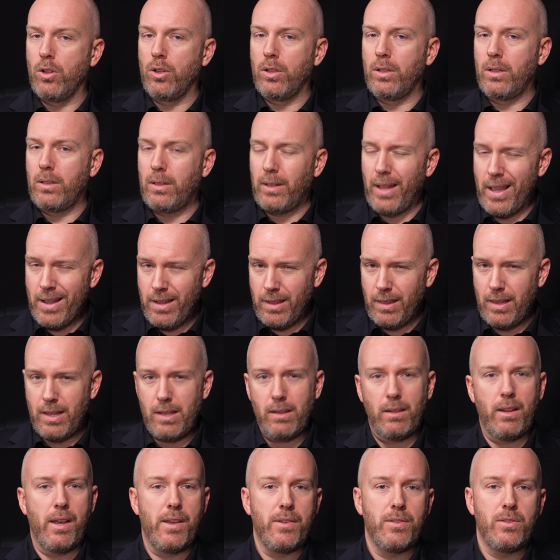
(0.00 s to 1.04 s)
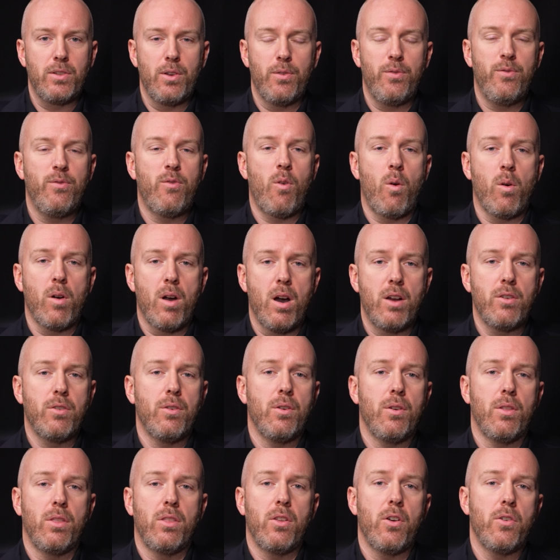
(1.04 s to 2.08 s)
lengthy list of four
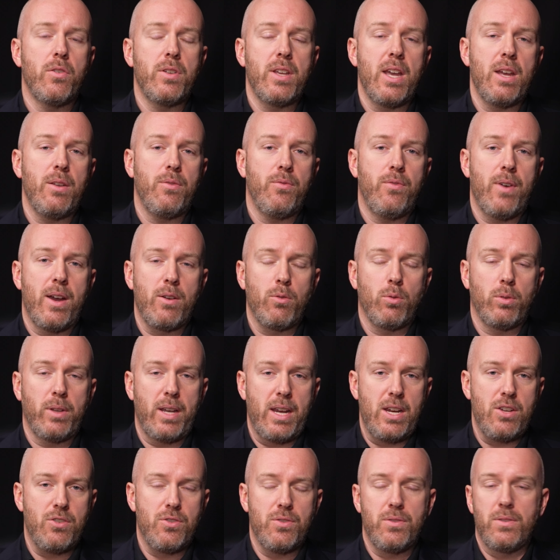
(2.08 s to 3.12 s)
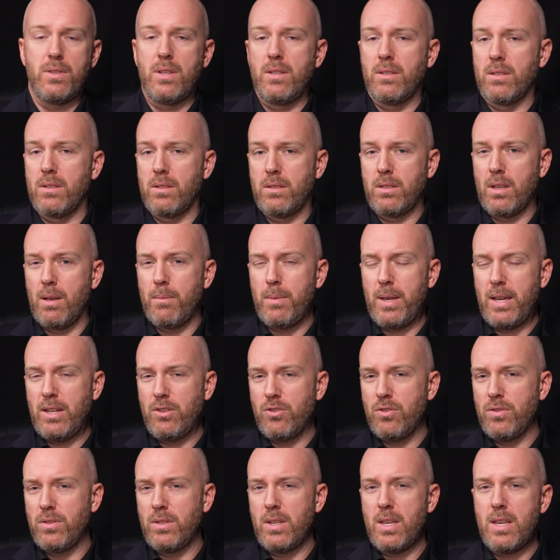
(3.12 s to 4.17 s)
hundred thirty-eight federal agencies and
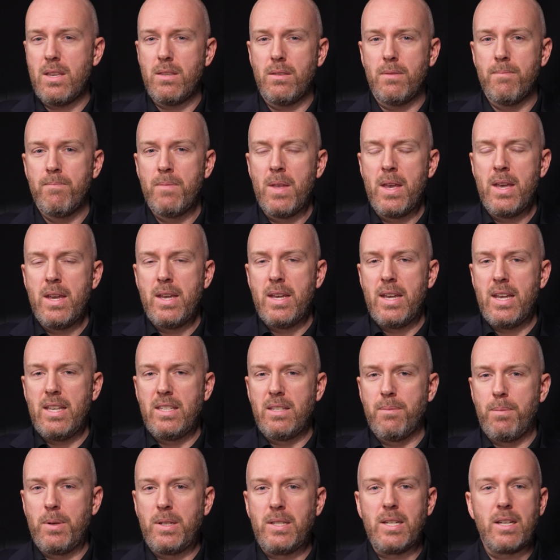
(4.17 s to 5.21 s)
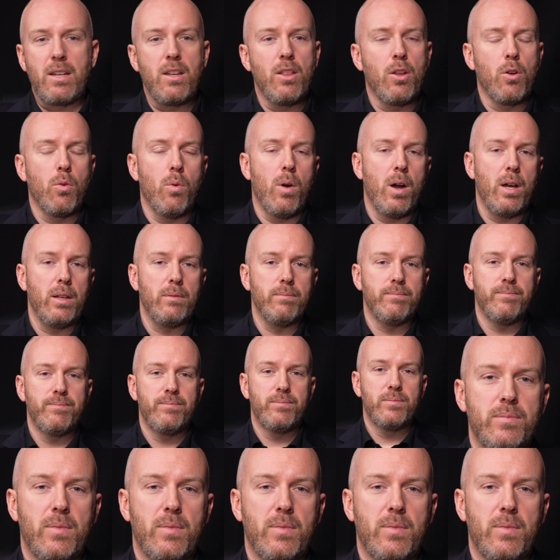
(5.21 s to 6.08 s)
sub-agencies is a particular one,